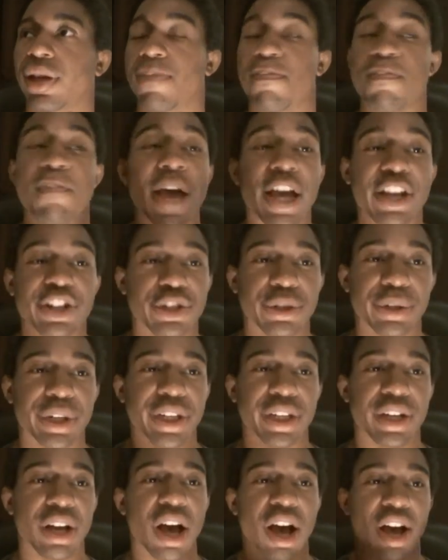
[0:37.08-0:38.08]

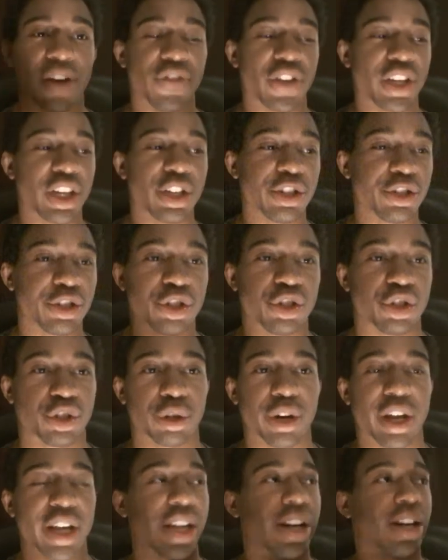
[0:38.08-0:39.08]
measuring of each
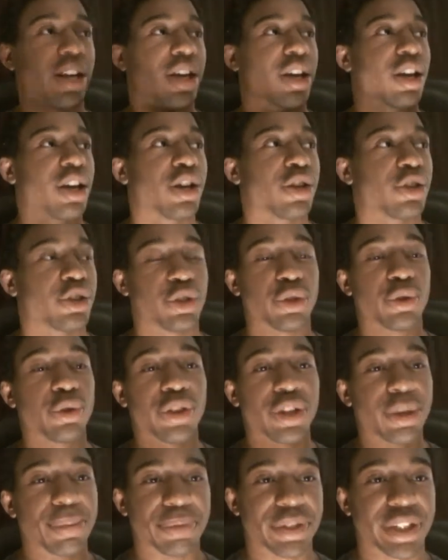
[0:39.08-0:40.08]
trait
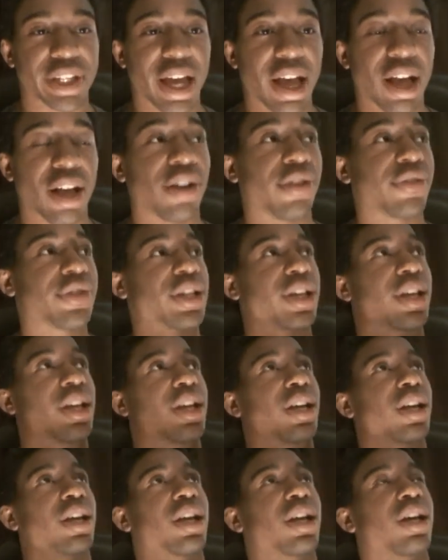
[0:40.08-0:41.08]
to themselves.
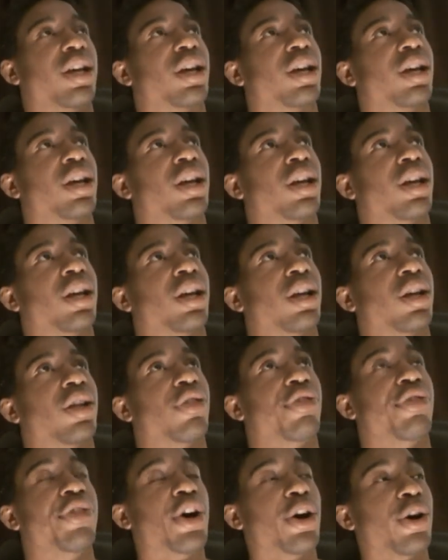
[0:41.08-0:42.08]

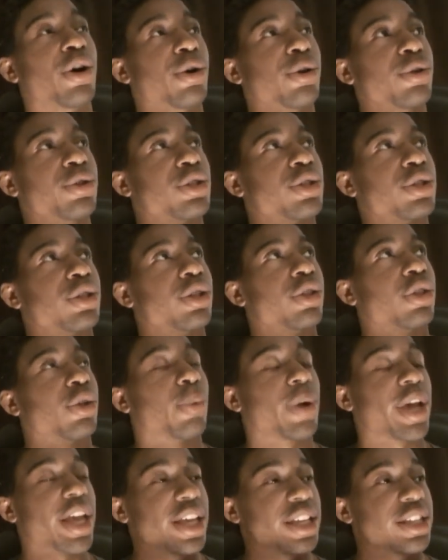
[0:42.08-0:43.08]

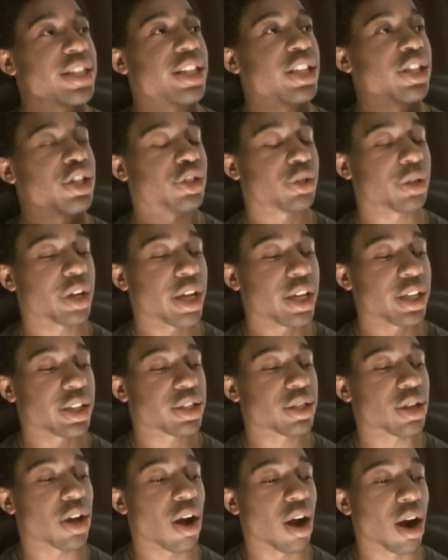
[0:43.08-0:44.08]
The ways that
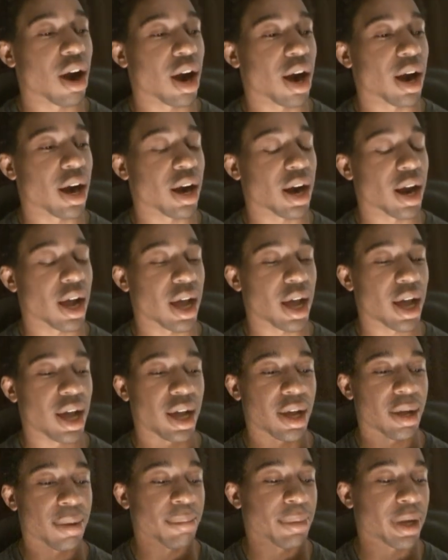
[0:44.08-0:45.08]
traits
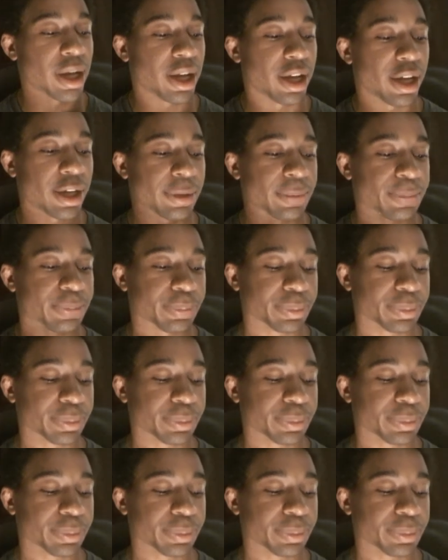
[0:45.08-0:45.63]
are